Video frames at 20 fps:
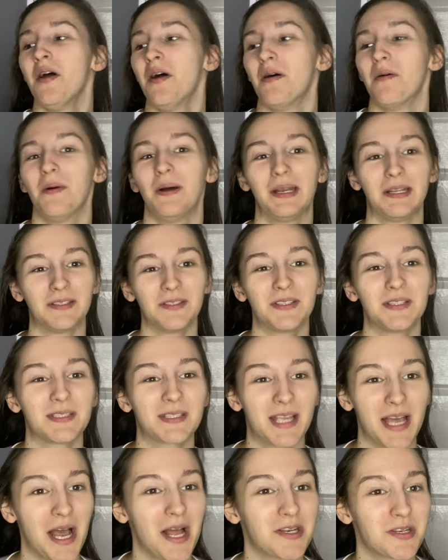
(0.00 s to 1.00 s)
when I do this
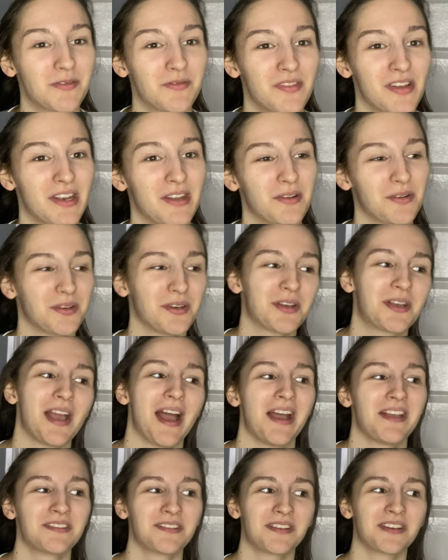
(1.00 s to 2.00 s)
catch-up video you
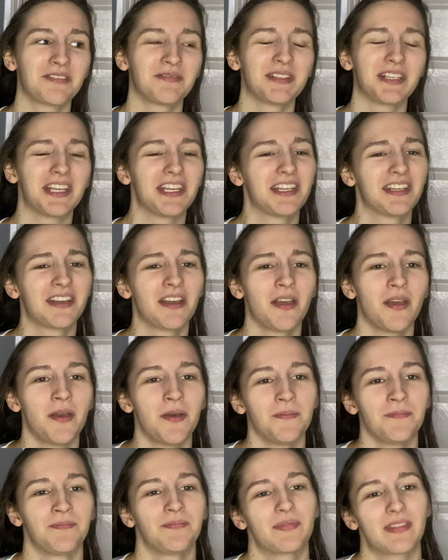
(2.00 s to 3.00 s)
guys are gonna be like,
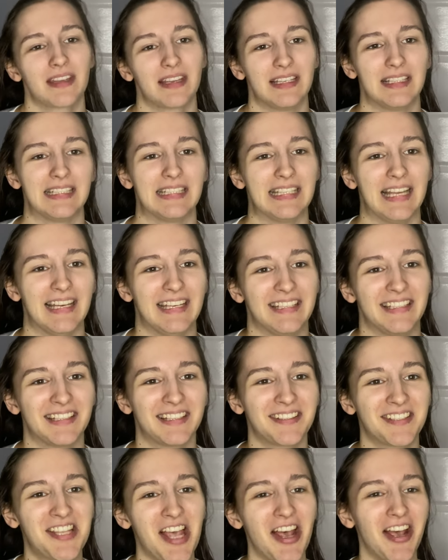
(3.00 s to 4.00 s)

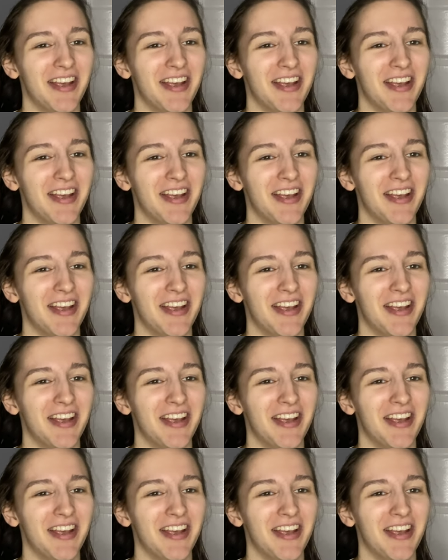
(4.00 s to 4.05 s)
yikes.